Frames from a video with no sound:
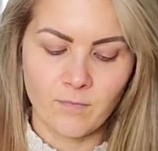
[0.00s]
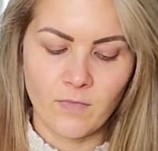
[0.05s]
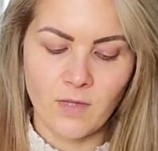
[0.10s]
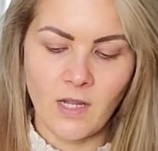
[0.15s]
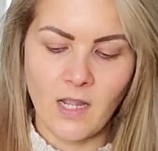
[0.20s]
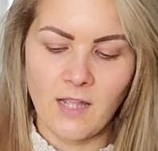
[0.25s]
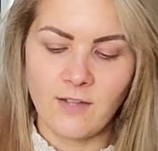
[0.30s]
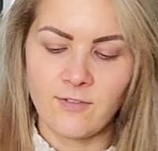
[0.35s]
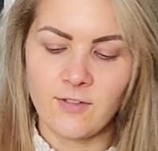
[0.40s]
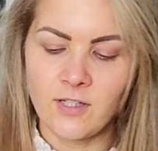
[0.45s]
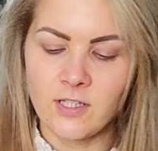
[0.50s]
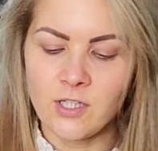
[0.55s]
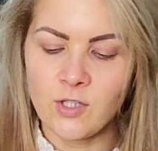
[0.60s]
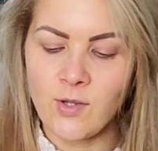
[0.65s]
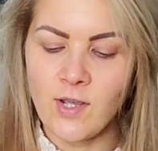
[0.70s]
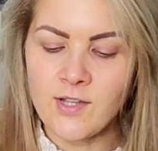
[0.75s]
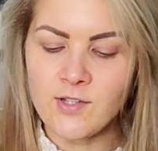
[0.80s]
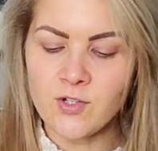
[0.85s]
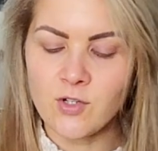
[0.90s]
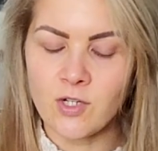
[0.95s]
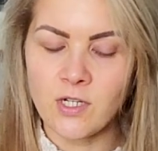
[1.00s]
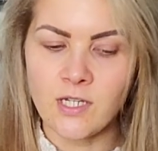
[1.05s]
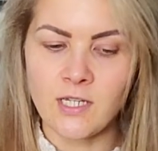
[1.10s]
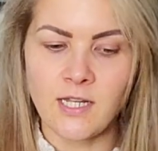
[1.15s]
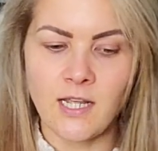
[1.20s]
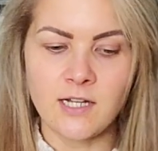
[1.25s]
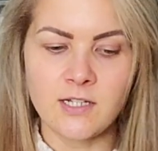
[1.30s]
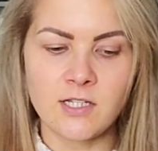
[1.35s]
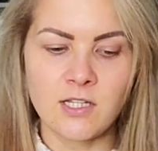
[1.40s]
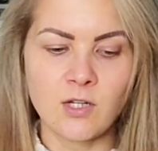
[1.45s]
I feel like you guys are
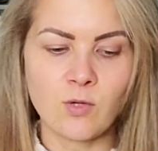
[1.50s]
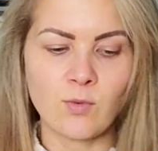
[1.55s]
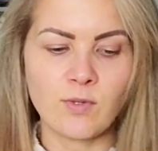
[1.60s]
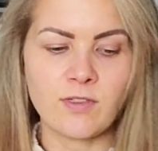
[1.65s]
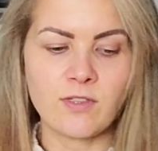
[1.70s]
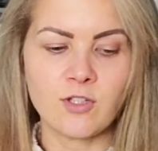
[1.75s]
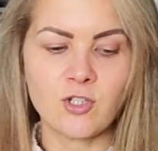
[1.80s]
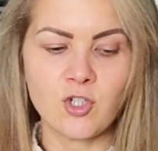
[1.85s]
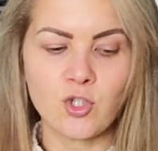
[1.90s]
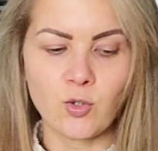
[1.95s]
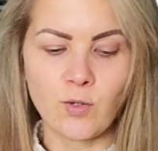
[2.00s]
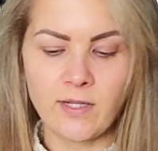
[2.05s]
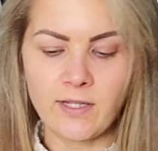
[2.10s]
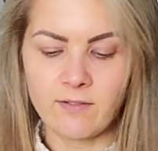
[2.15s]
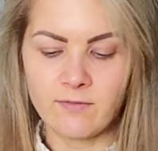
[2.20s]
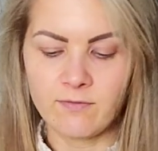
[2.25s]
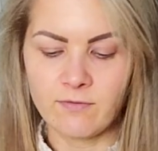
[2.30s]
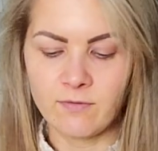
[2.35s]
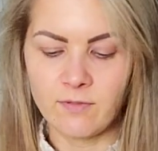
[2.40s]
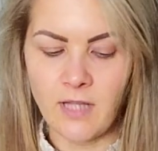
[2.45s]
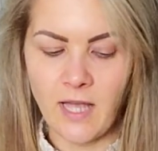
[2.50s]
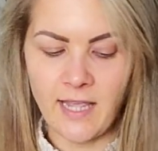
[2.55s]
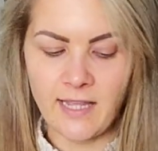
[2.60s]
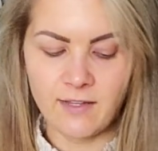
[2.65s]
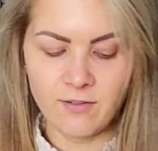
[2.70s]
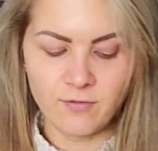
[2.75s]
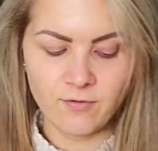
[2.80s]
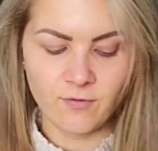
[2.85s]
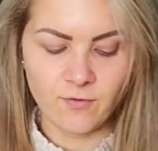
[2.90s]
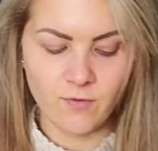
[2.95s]
connecting with the joy of
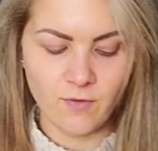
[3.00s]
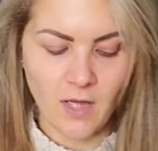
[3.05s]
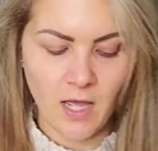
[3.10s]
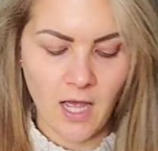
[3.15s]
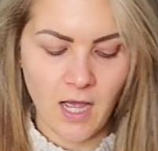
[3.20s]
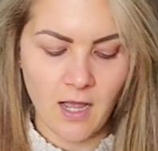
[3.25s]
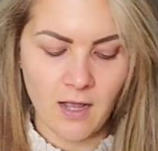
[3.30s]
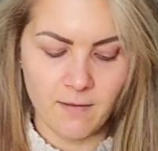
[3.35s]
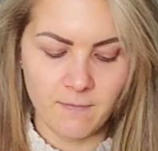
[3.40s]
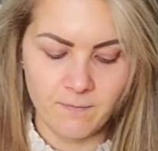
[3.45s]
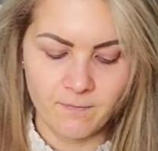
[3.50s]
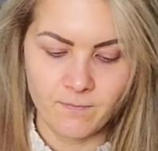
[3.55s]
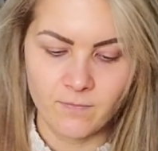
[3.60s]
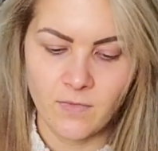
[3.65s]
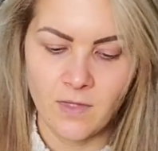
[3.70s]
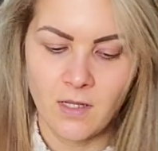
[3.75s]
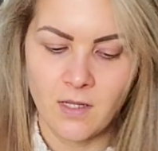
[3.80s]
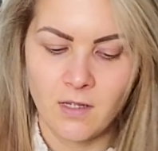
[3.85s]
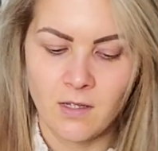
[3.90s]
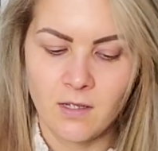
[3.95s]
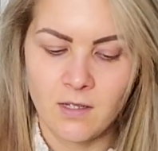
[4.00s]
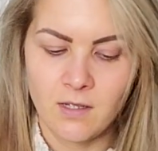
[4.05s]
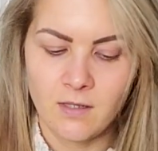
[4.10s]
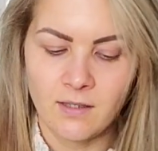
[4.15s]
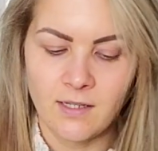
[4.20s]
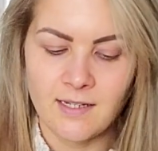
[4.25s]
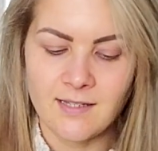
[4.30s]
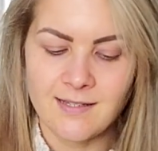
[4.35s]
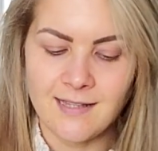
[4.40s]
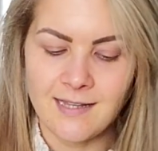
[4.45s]
life,
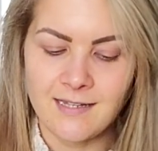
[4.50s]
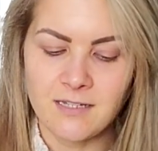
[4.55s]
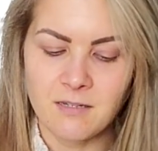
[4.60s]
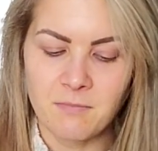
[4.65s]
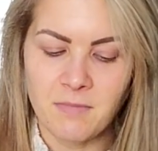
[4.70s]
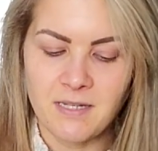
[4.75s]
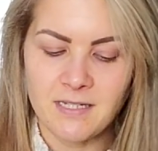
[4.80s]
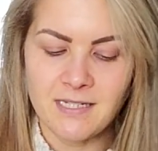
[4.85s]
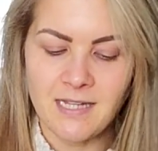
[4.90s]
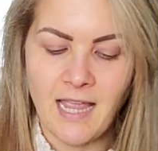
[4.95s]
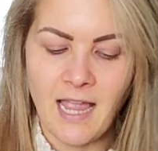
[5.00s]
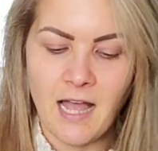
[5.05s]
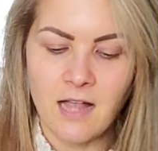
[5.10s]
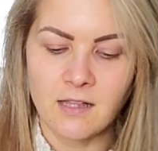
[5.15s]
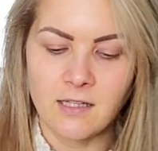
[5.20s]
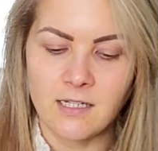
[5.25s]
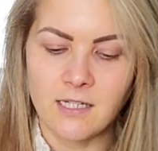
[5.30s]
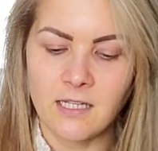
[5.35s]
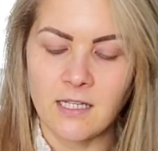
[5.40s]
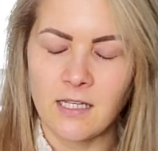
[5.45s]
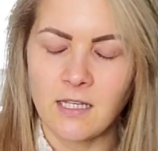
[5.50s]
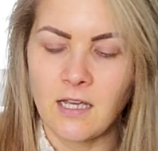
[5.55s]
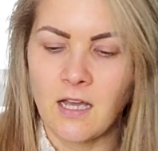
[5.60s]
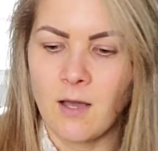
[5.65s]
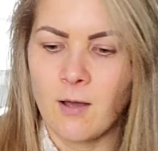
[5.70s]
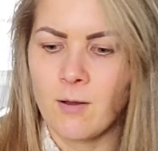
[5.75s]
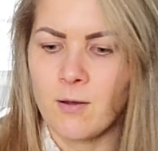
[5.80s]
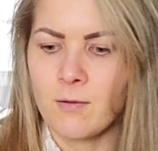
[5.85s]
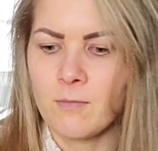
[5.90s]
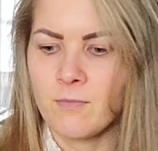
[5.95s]
like sentimentality,
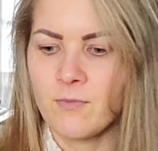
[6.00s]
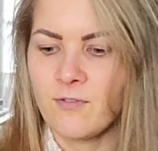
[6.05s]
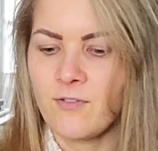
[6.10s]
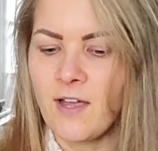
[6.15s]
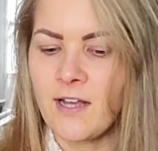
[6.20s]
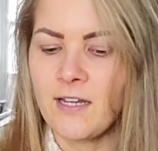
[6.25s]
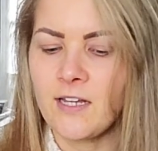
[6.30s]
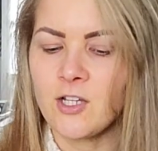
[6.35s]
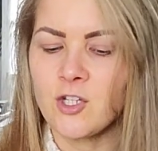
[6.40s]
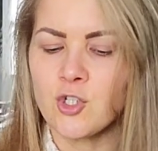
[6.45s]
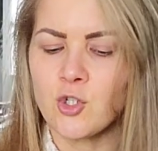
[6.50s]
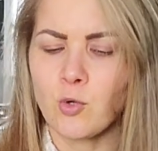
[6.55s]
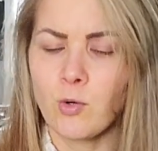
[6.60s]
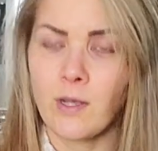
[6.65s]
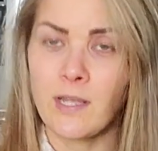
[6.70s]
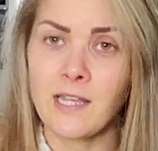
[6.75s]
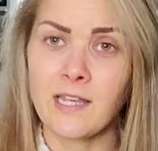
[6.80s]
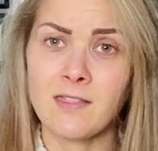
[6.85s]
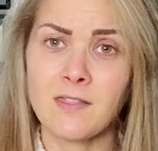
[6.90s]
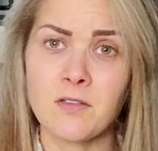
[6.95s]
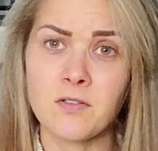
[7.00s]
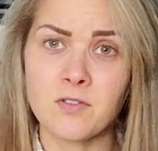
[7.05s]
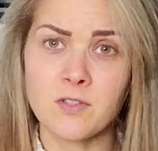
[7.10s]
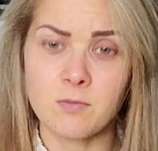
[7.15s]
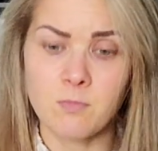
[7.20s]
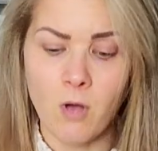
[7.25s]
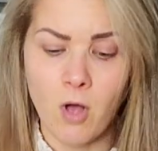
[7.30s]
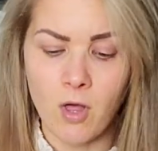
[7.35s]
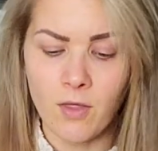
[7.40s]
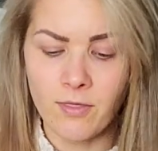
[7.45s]
finding joy in the
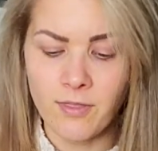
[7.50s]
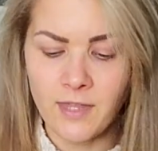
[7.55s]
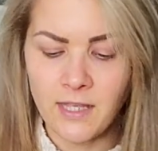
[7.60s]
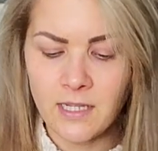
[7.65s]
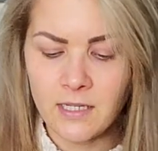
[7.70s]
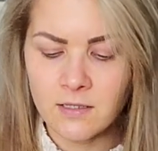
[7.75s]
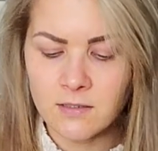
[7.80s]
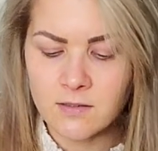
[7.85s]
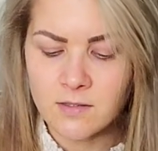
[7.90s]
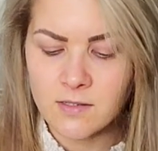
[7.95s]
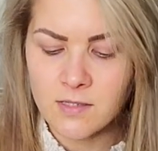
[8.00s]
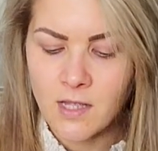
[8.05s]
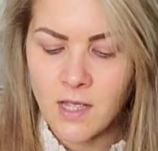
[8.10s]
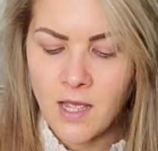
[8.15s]
small things.